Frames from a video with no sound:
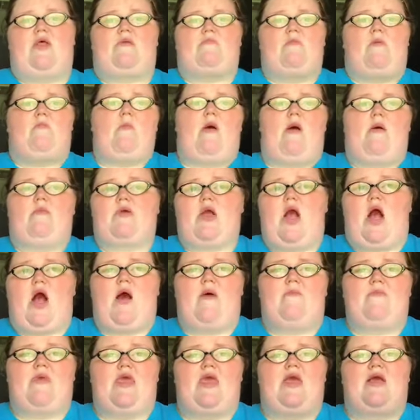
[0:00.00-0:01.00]
Like, my mom
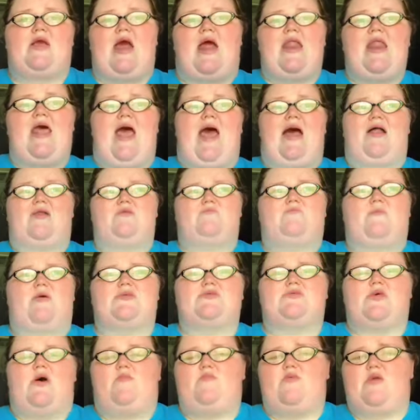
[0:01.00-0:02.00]
caught me. I kind of outed
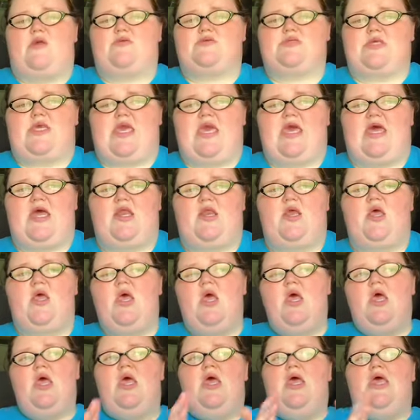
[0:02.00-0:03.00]
myself when I was a kid,
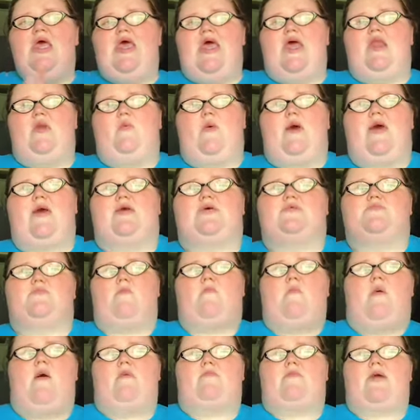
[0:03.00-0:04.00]
in a way, because
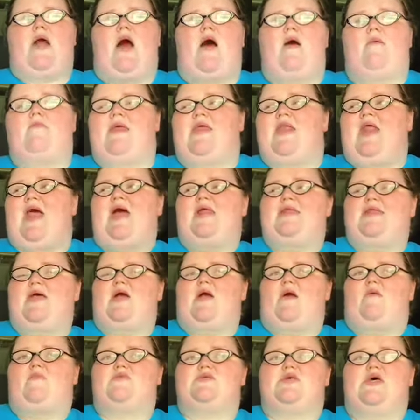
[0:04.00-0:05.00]
my mom caught me and had
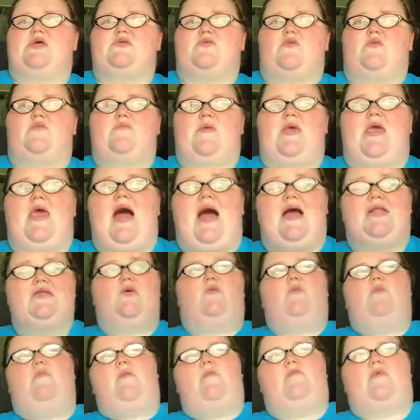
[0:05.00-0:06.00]
that conversation with me. I
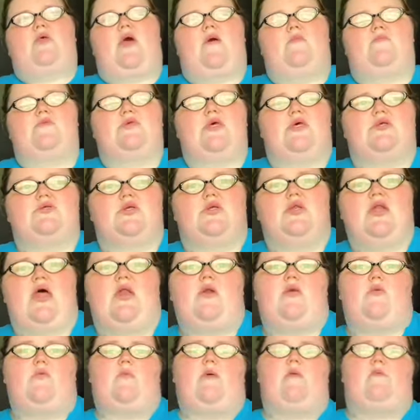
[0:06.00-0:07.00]
don't remember the conversation.
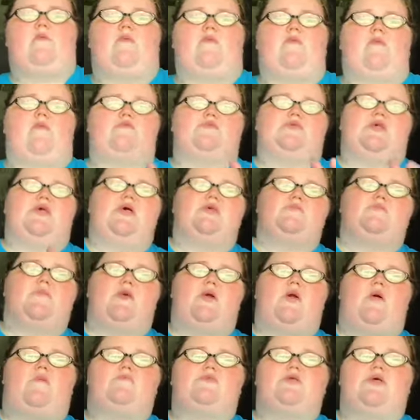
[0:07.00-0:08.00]
I don't remember if it was a
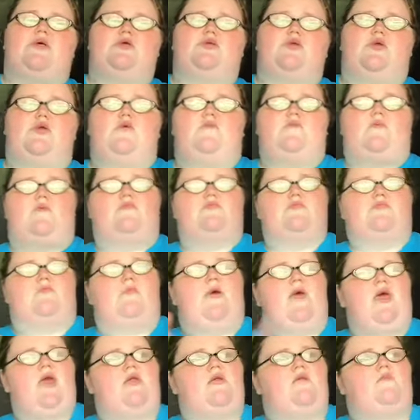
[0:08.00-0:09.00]
lesbian conversation or if it was a
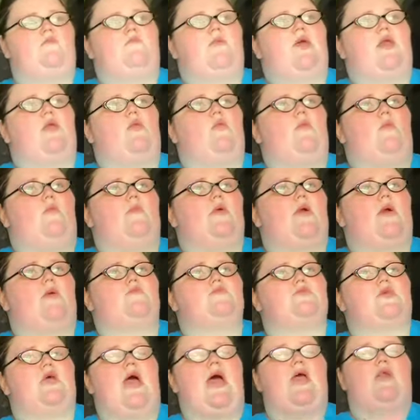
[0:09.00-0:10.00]
man and a woman
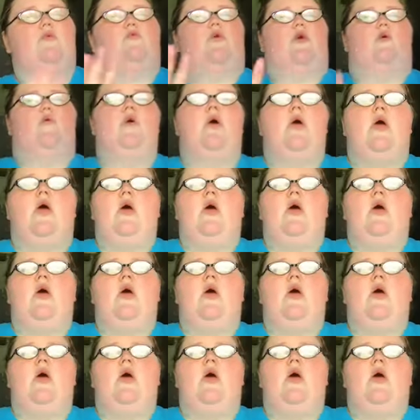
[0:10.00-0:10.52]
conversation. I don't know.